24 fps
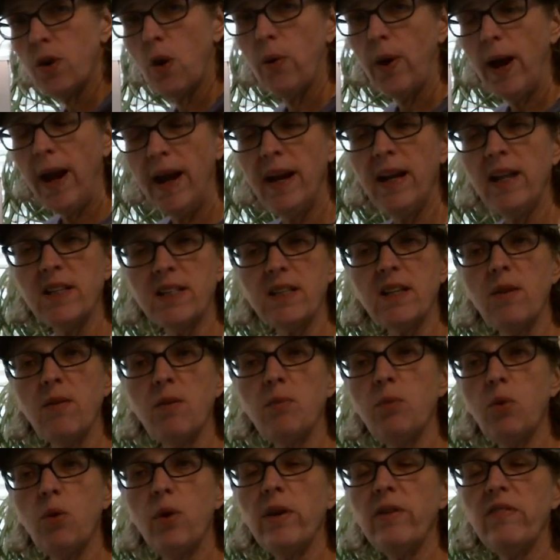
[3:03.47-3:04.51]
you go
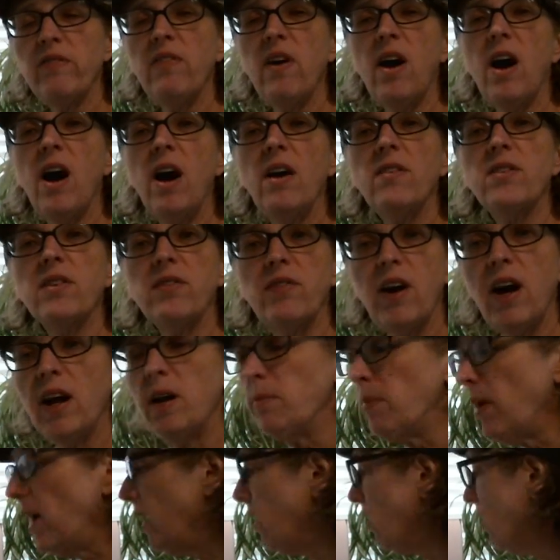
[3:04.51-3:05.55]
87.5
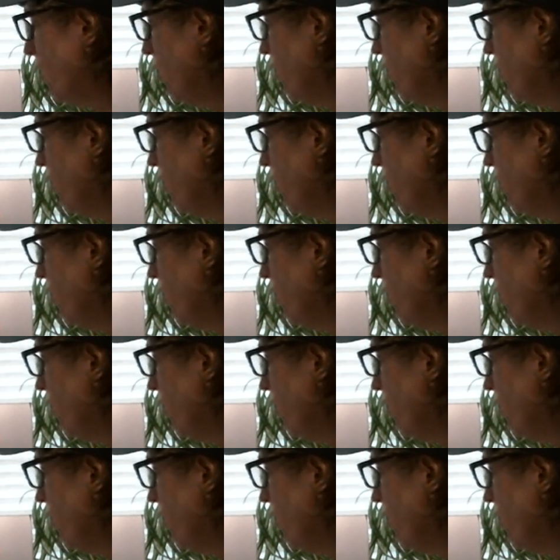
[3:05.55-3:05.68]
divided by